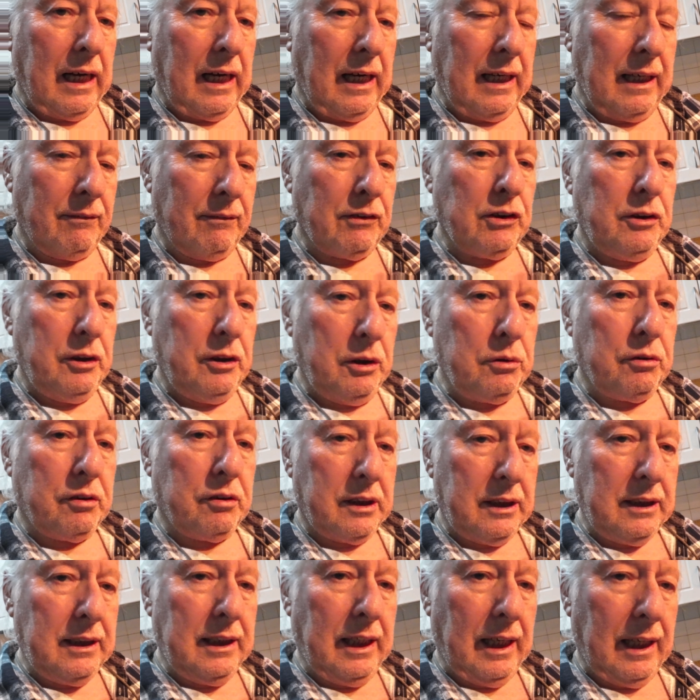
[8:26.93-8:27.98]
I haven't
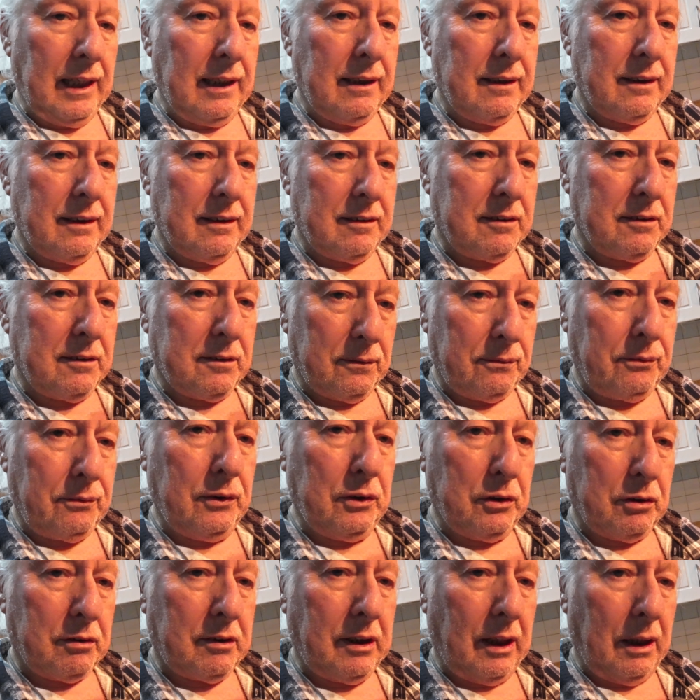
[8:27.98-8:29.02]
used it yet. This is the
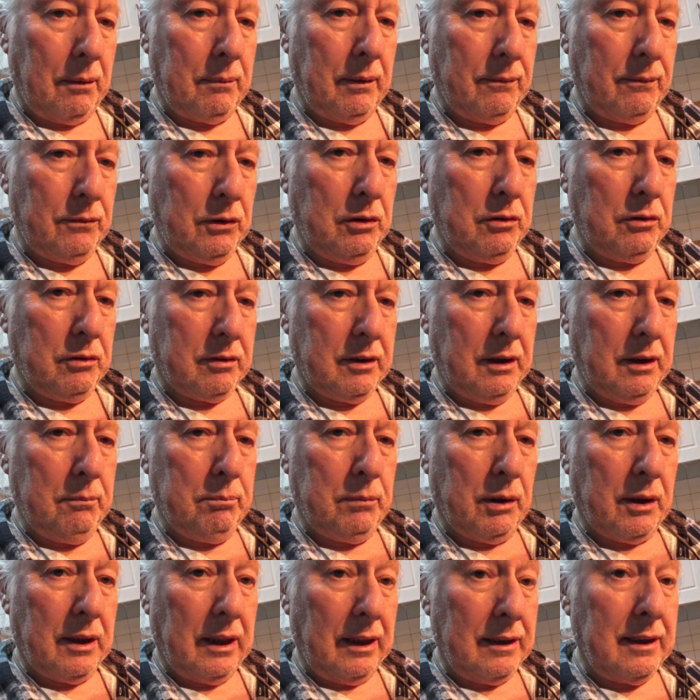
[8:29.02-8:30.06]
first time I've used it,
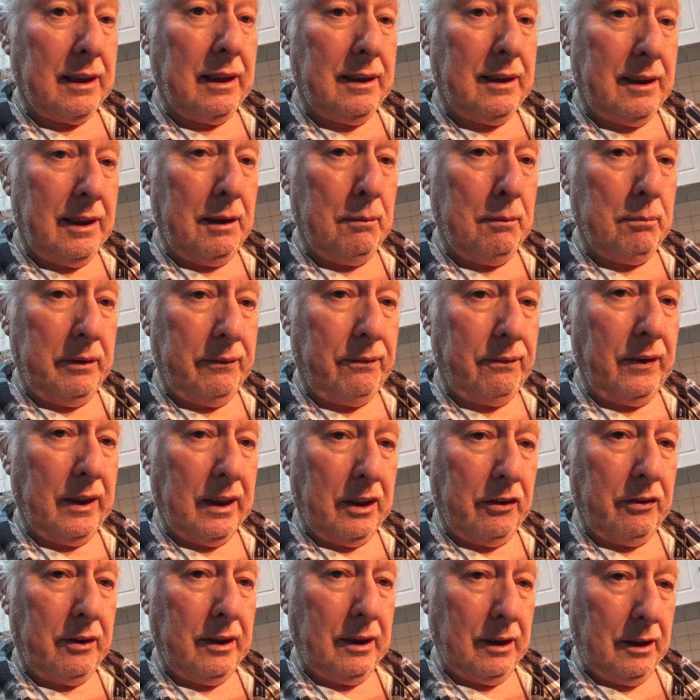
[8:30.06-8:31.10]
but I did dip my
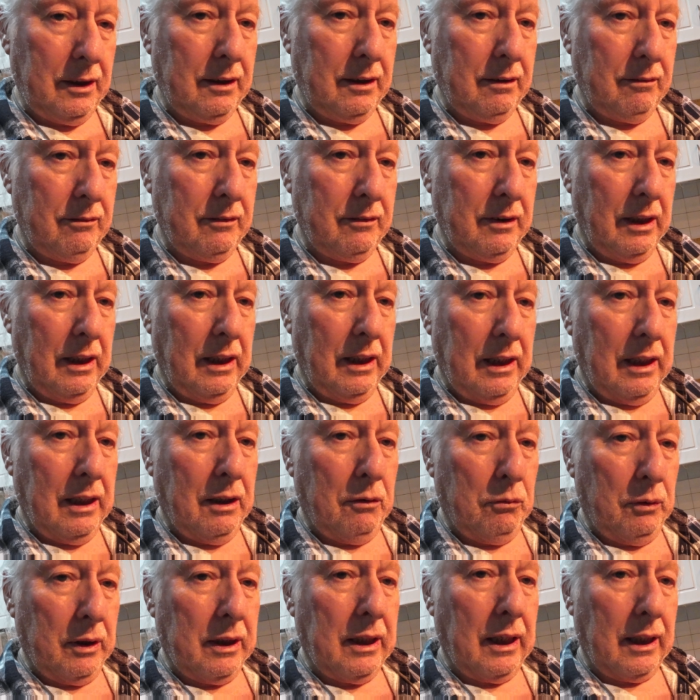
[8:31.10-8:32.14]
finger in it
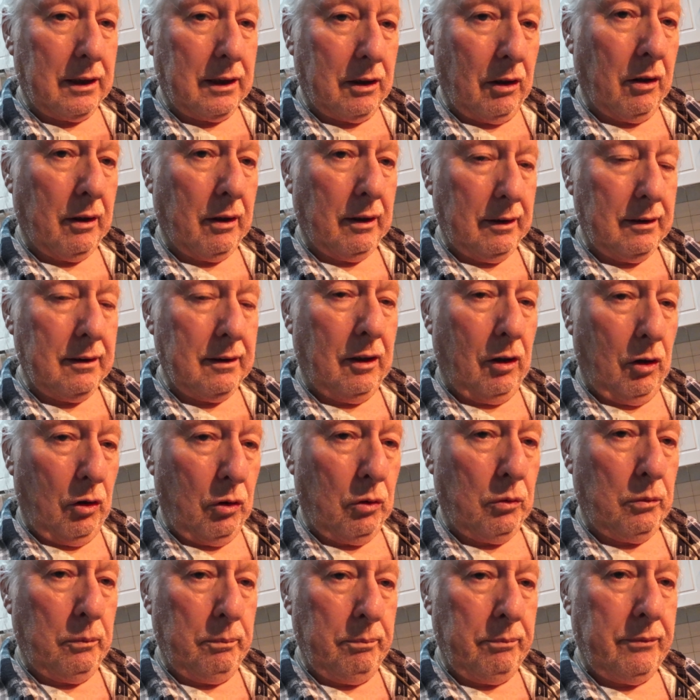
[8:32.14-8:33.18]
when I got it
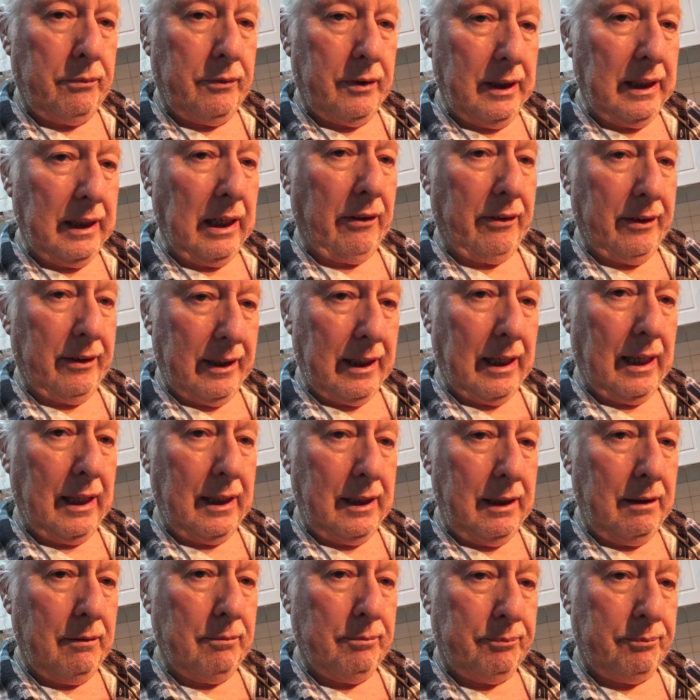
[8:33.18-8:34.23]
home the other
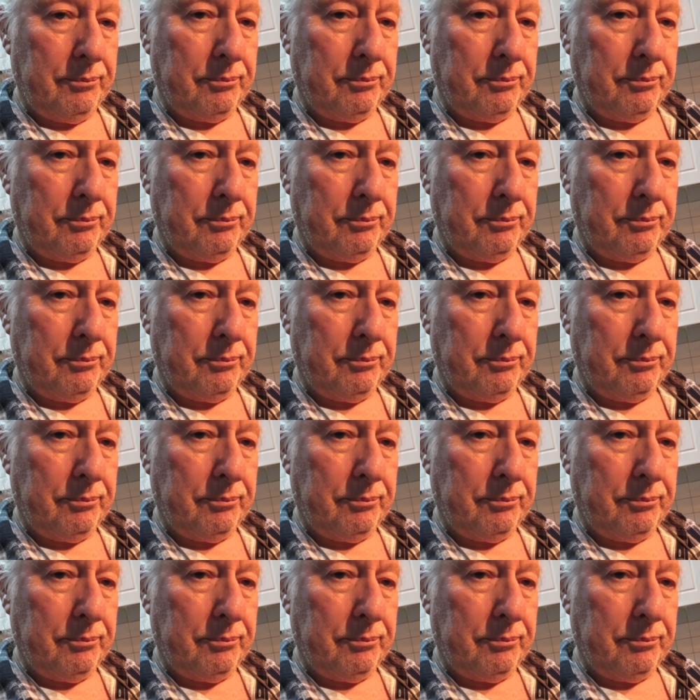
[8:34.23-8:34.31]
day.